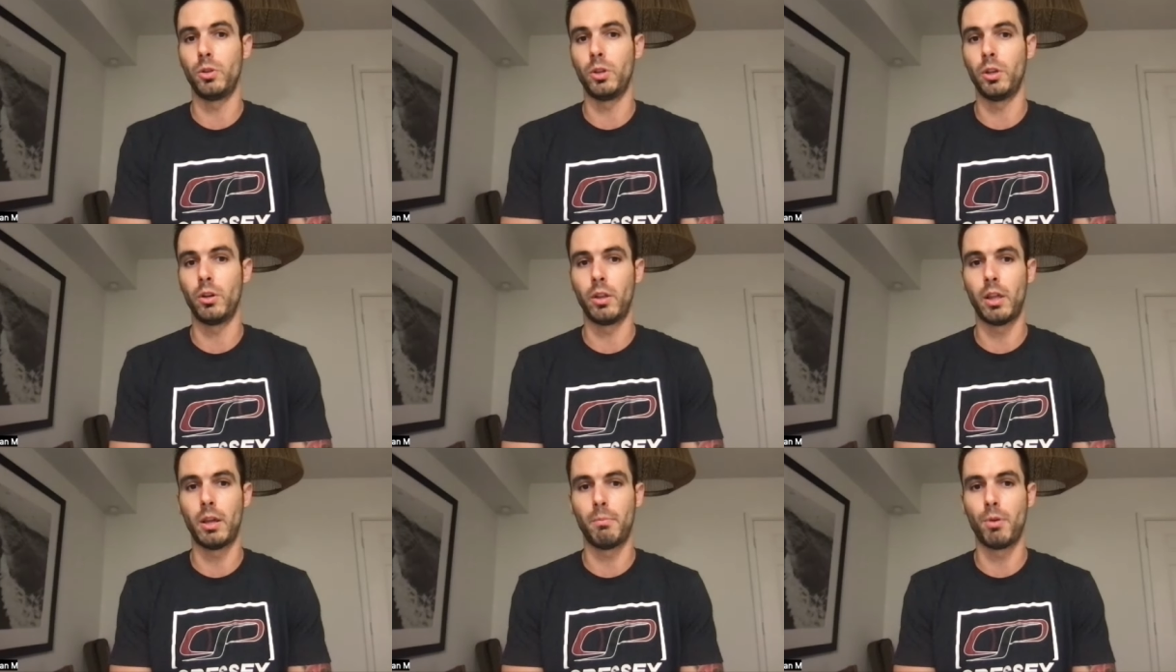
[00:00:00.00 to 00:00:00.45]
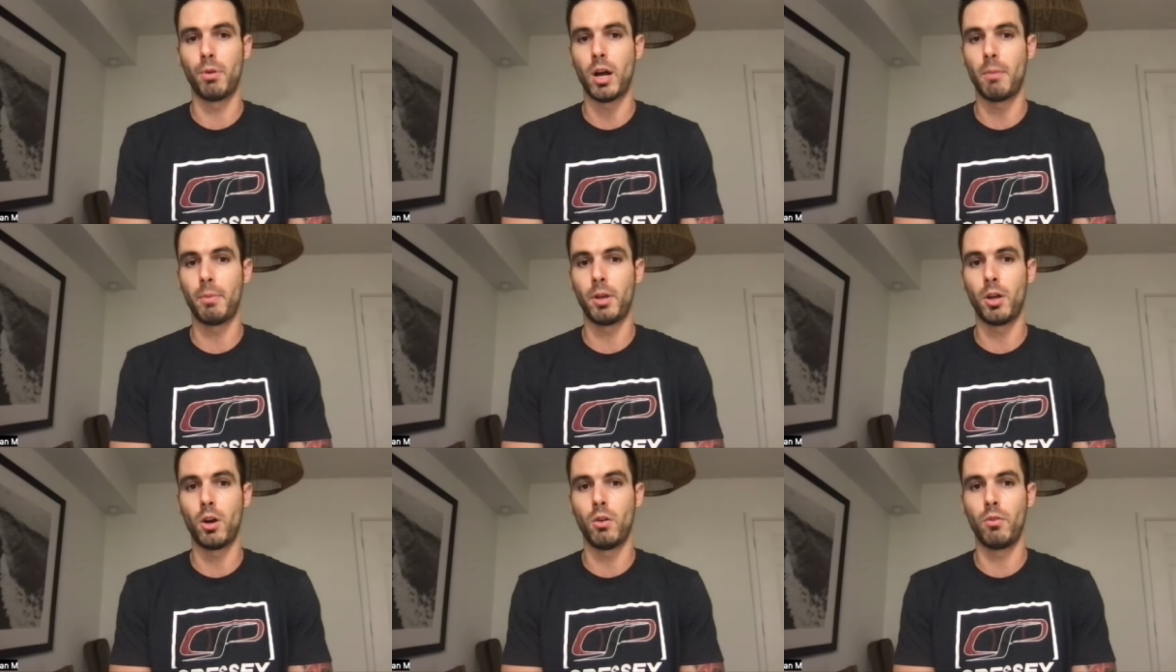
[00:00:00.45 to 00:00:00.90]
You know, they brought
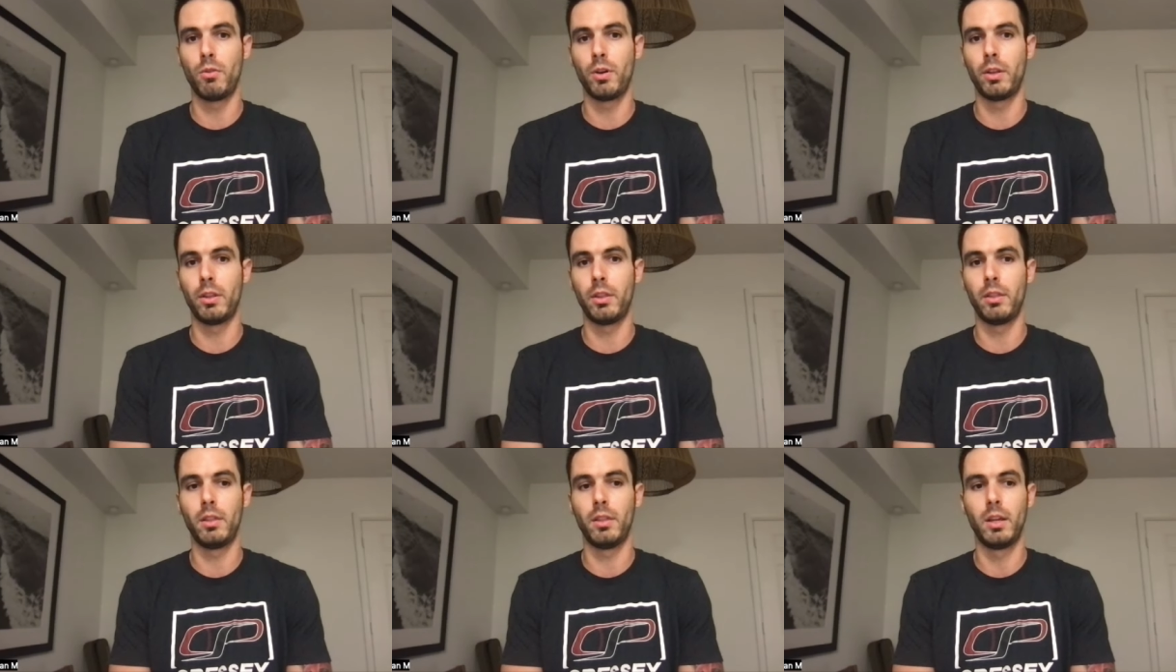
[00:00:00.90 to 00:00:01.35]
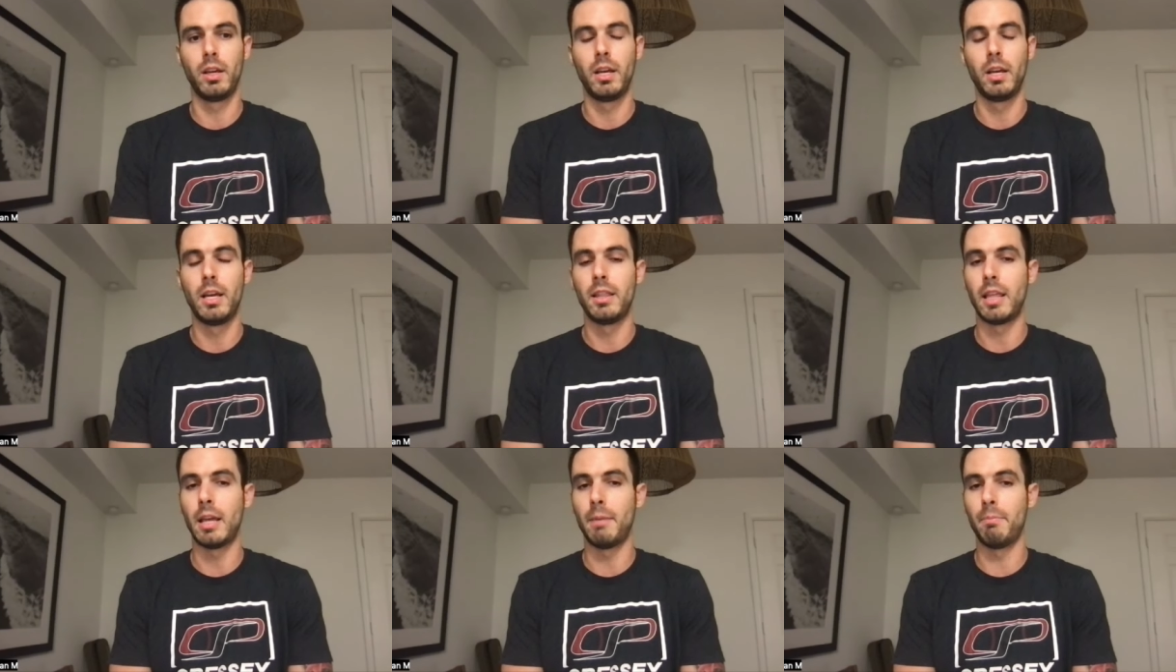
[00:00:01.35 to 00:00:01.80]
me over and
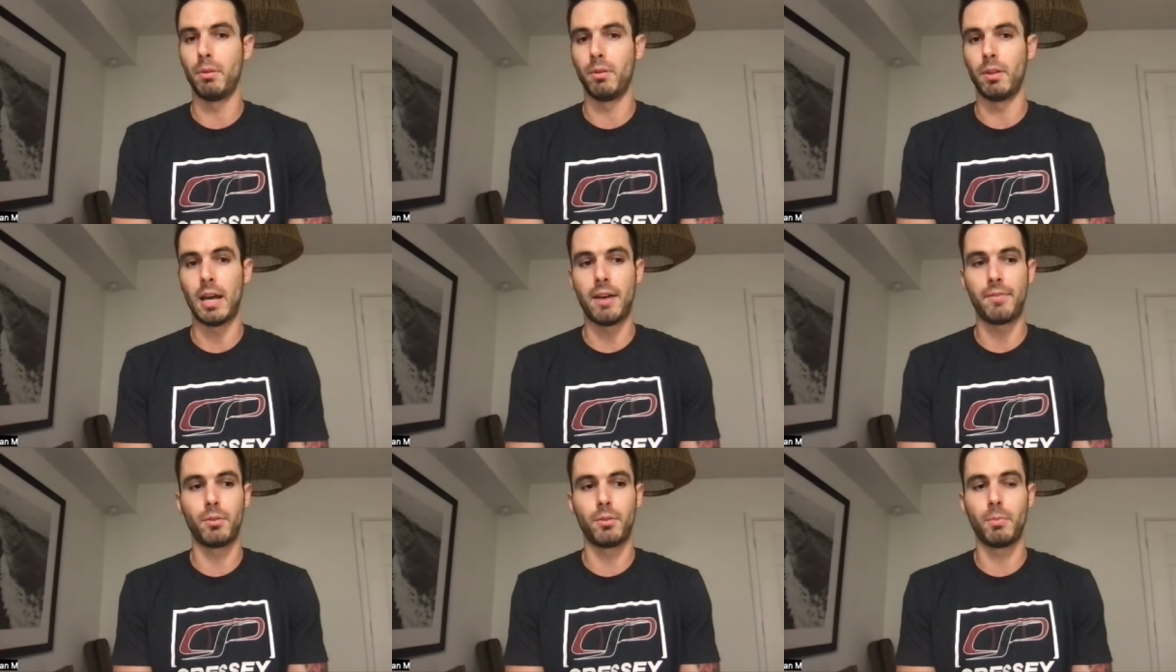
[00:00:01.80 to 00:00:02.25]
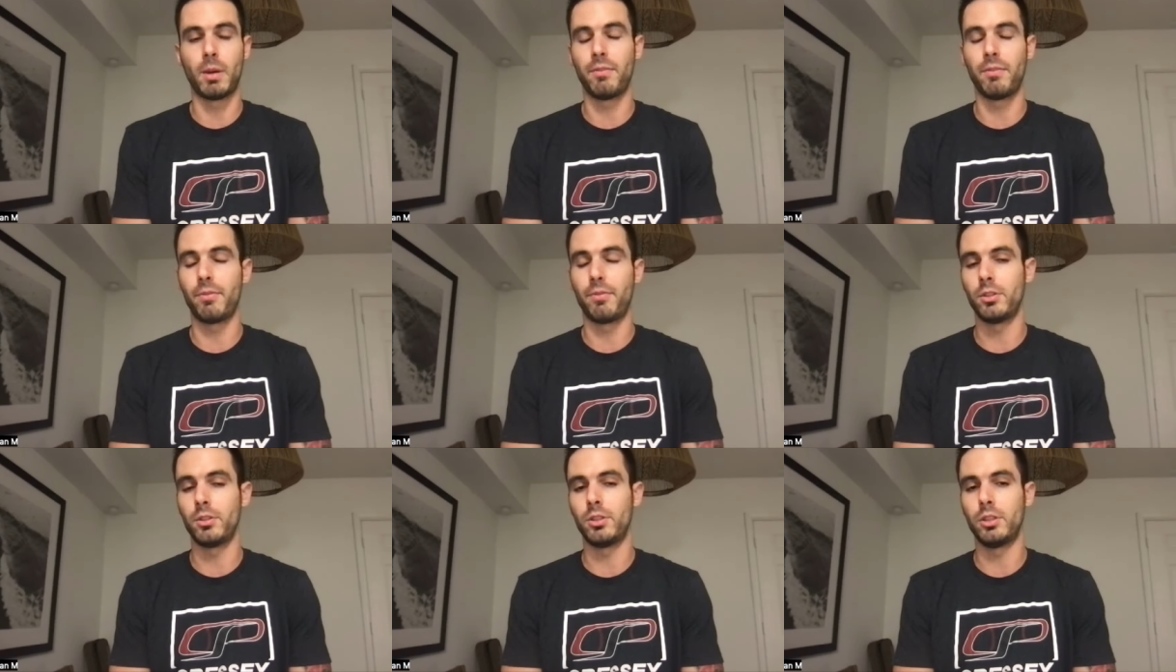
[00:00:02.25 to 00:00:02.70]
they after my
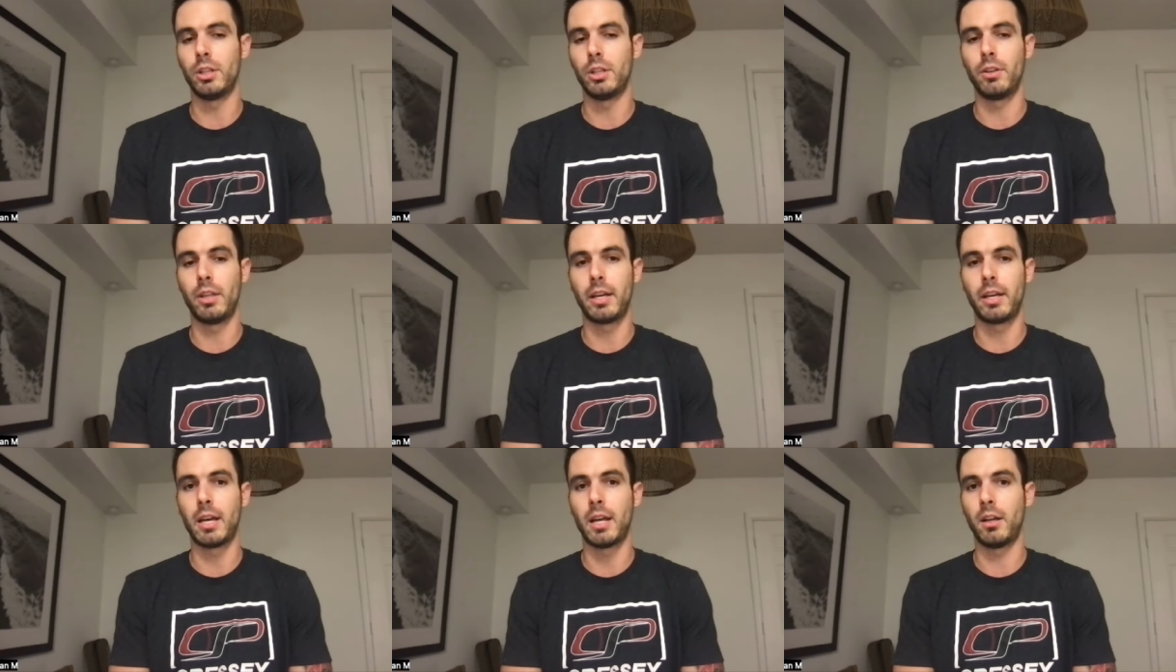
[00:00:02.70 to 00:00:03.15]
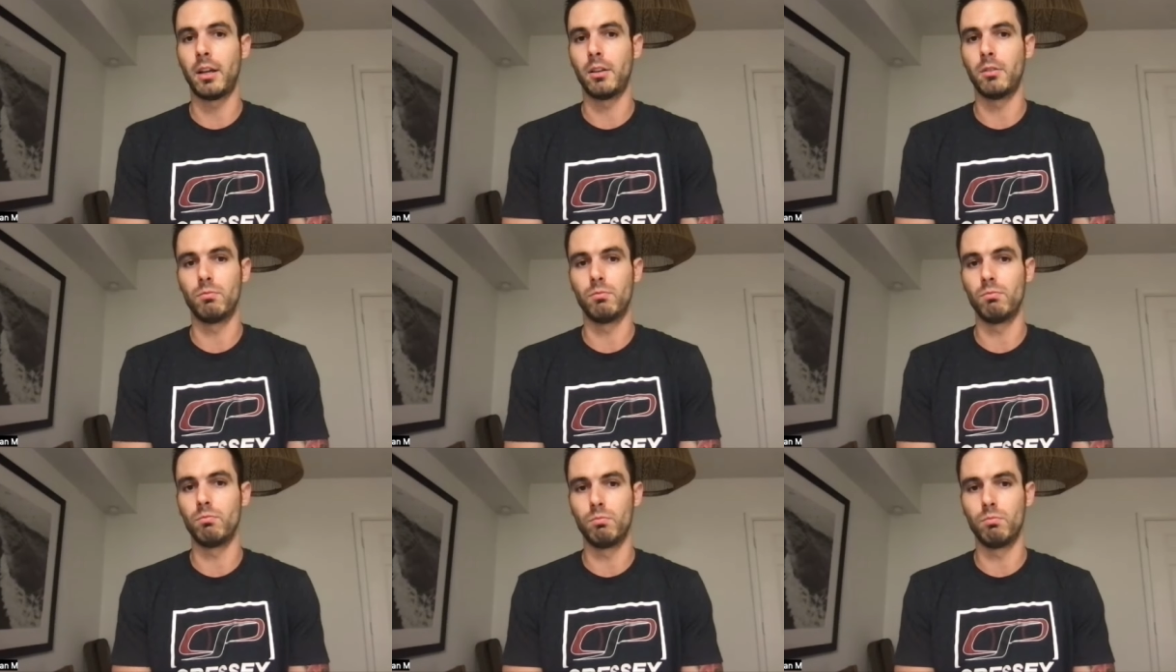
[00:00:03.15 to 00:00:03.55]
first year, they kind of